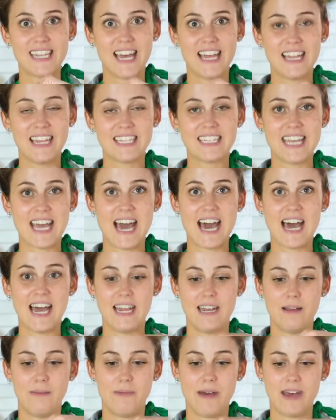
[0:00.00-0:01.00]
I like to
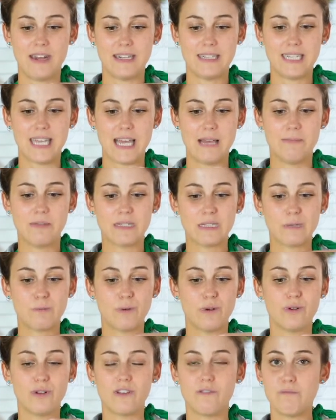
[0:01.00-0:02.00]
add about a
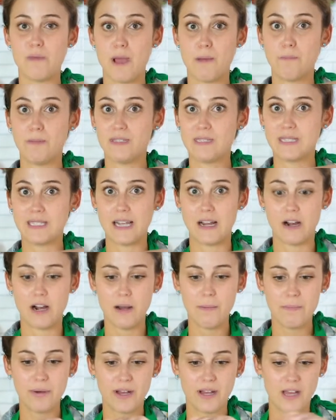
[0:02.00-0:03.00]
tablespoon of maple
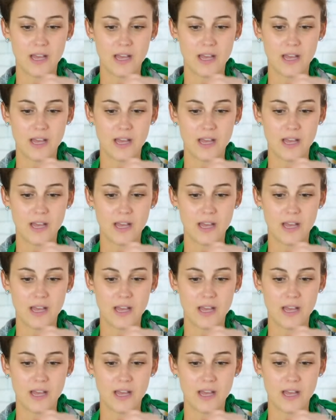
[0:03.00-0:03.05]
syrup.